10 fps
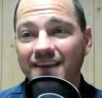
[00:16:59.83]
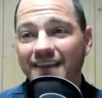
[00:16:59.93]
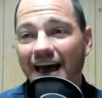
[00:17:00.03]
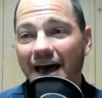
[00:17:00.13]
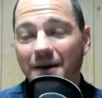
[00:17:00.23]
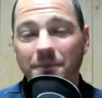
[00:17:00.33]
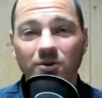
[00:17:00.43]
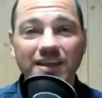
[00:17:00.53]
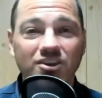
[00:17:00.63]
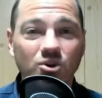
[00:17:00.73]

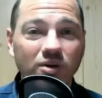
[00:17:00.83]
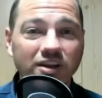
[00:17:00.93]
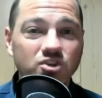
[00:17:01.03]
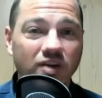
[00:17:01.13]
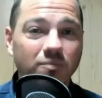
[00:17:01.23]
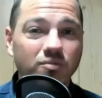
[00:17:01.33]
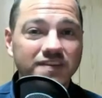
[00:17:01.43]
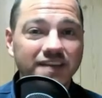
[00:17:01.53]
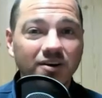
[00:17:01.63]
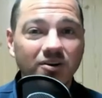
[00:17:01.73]
Malik Ewan, Trevin
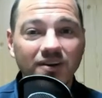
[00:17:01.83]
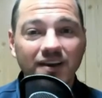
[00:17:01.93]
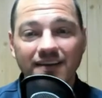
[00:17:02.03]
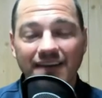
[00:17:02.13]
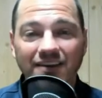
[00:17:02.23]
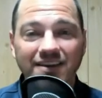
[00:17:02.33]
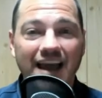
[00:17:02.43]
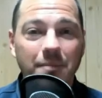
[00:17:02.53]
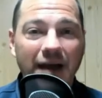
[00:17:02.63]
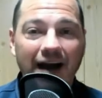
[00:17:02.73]
Brazil. Now you
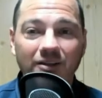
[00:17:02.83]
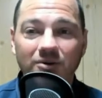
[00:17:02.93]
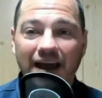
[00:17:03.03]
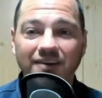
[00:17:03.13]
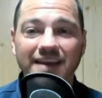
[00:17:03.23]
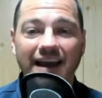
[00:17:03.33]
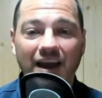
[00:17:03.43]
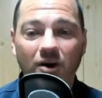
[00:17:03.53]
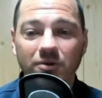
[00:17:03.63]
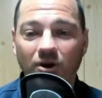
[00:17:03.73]
got Paulo. Now you got
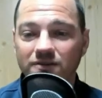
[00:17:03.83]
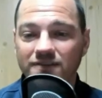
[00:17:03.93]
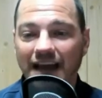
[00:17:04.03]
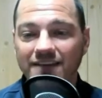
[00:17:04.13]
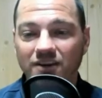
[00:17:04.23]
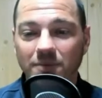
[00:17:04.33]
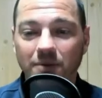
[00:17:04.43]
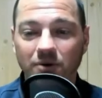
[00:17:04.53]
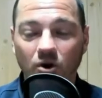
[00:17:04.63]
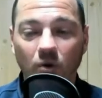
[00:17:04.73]
Elmer. All those guys are going to be
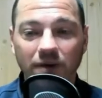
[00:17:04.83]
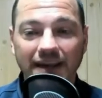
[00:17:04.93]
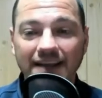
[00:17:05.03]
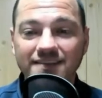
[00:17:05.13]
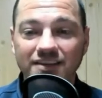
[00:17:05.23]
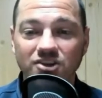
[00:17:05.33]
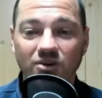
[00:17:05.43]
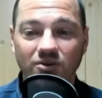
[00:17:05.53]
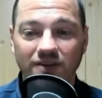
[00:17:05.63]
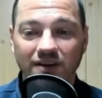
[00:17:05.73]
able to go up against each other and they're